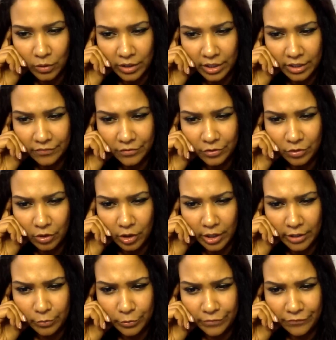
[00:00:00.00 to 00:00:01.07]
what if you
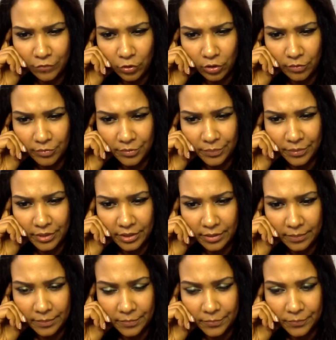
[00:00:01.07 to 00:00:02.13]
are a reformed
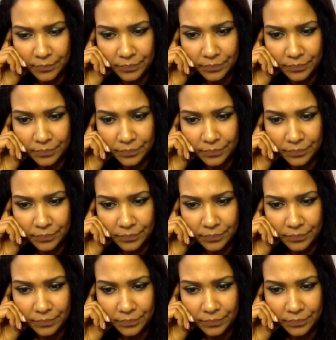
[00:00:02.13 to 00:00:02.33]
pimp?